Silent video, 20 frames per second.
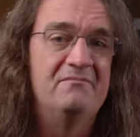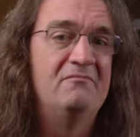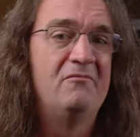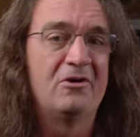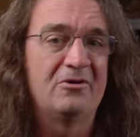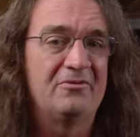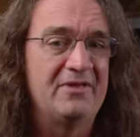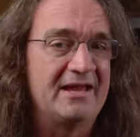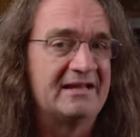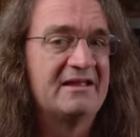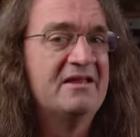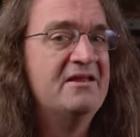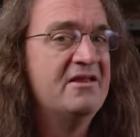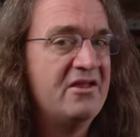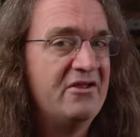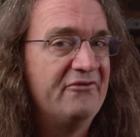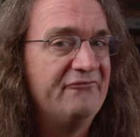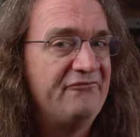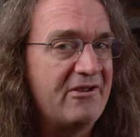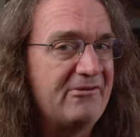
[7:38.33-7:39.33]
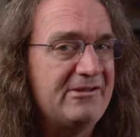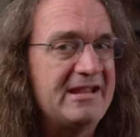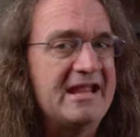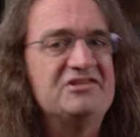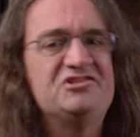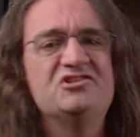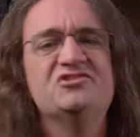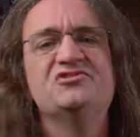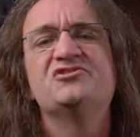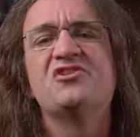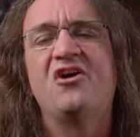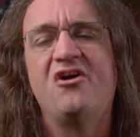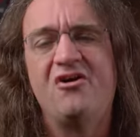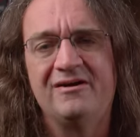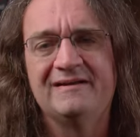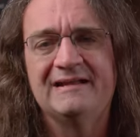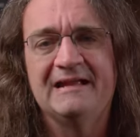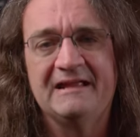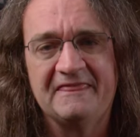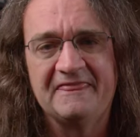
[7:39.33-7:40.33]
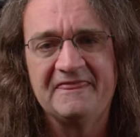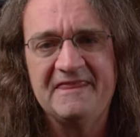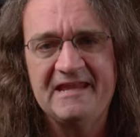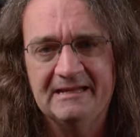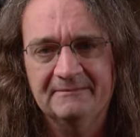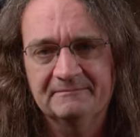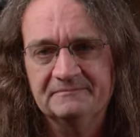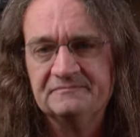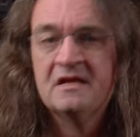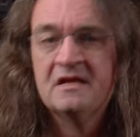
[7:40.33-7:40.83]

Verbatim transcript: more like variations on a theme.